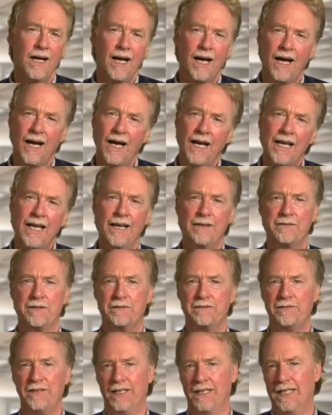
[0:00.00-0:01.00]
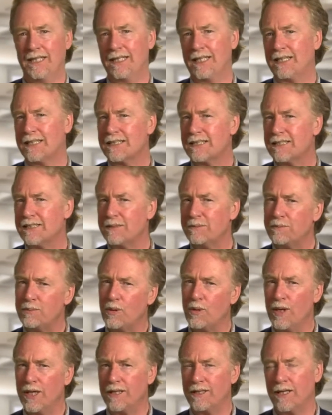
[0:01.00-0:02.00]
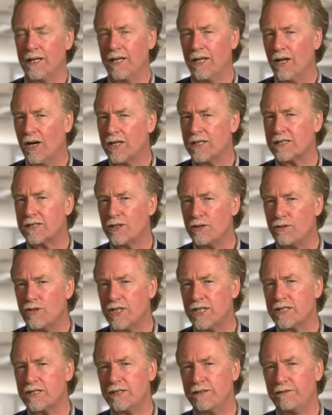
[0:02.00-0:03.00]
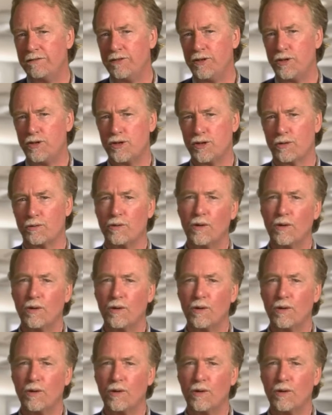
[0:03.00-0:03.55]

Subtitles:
I have the feeling that at some point in the not-so-distant future,